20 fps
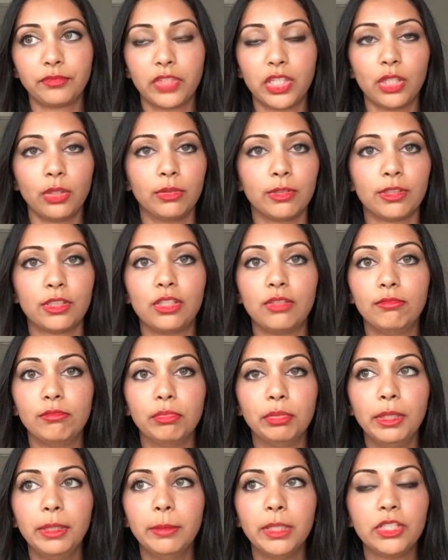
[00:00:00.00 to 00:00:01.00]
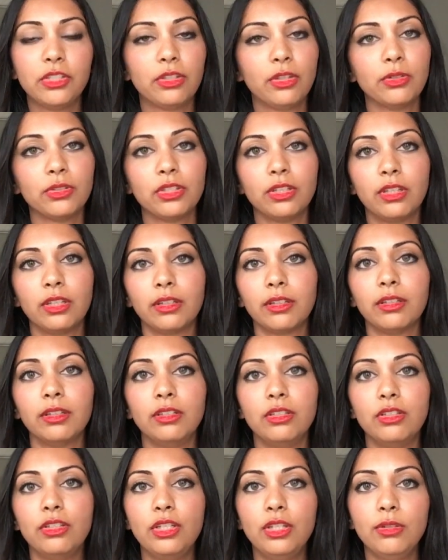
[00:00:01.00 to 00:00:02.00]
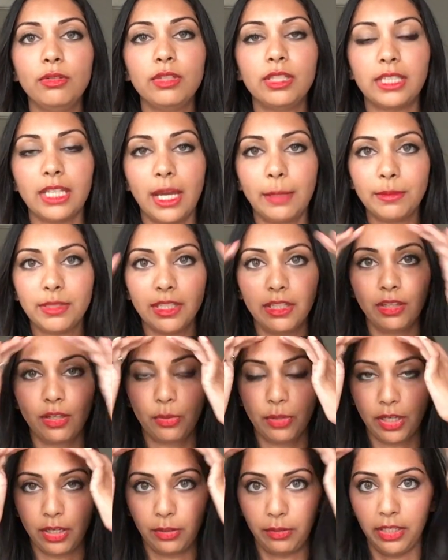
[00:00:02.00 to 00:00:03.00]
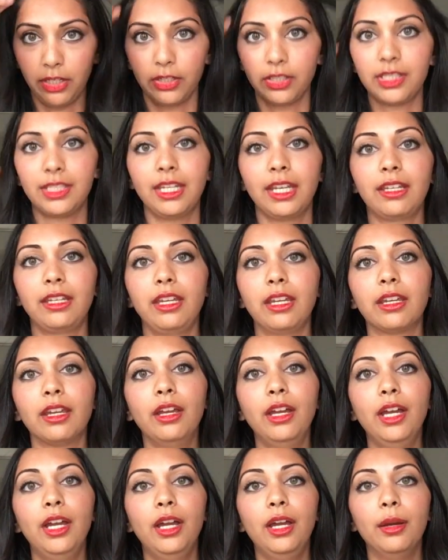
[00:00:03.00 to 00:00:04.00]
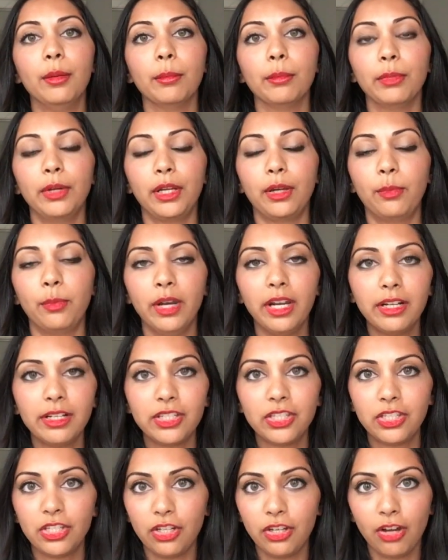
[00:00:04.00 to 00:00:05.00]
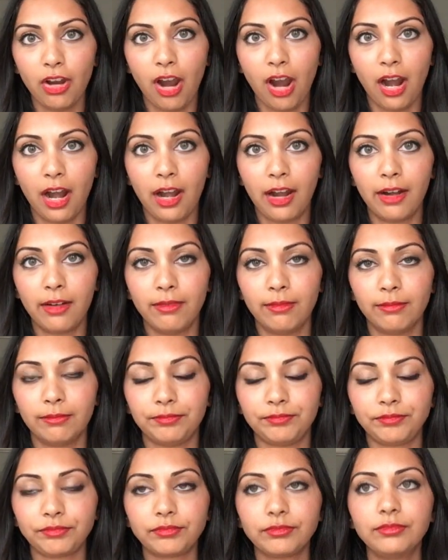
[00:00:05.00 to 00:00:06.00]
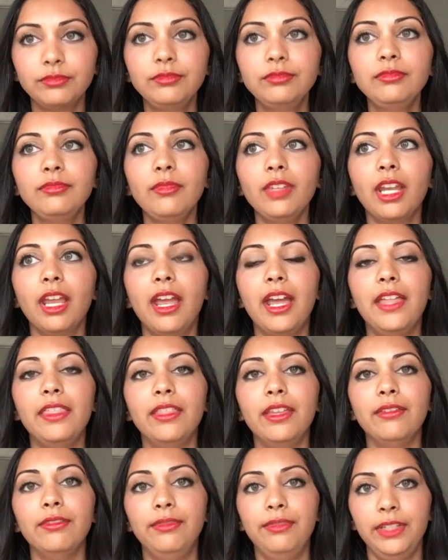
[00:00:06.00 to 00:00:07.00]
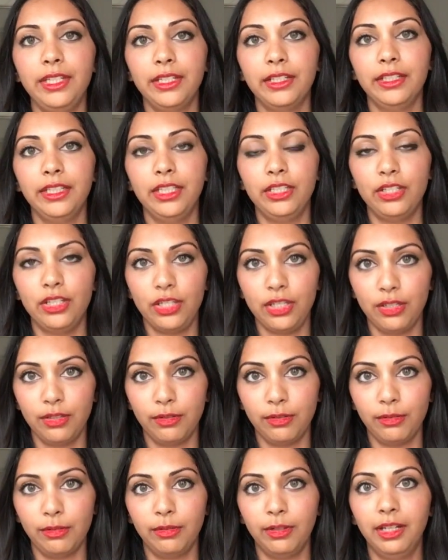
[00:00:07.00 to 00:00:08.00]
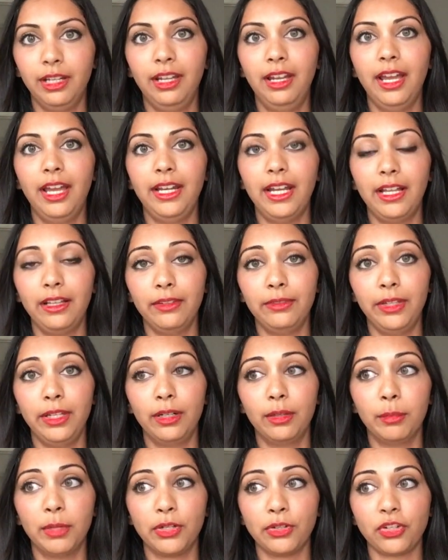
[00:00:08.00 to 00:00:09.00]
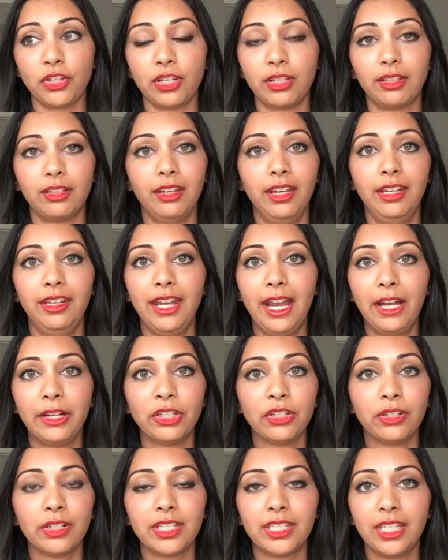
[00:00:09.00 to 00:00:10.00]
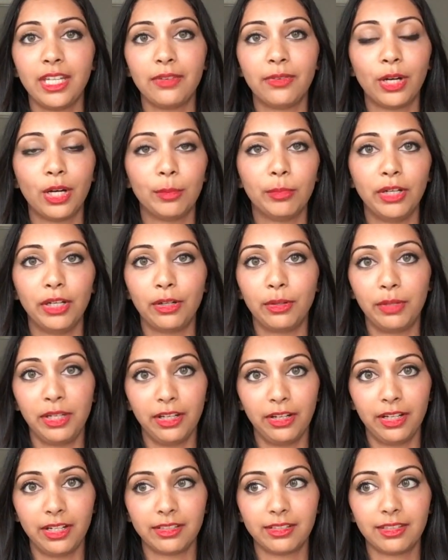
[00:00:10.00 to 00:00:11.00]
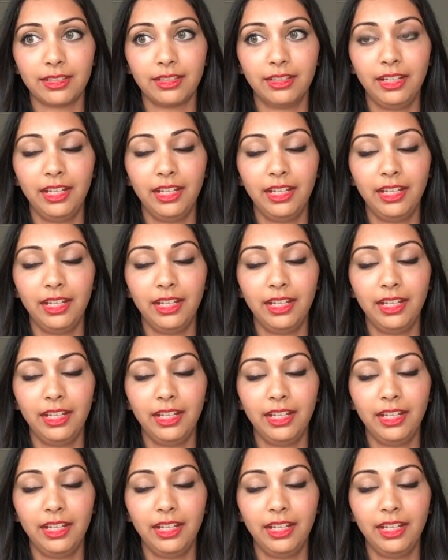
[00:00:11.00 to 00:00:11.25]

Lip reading: So pretty much those are the 2 steps in the quick coherence technique. Bring awareness to your heart and then feel into an elevated emotion. And now you're in a state of heart-brain coherence.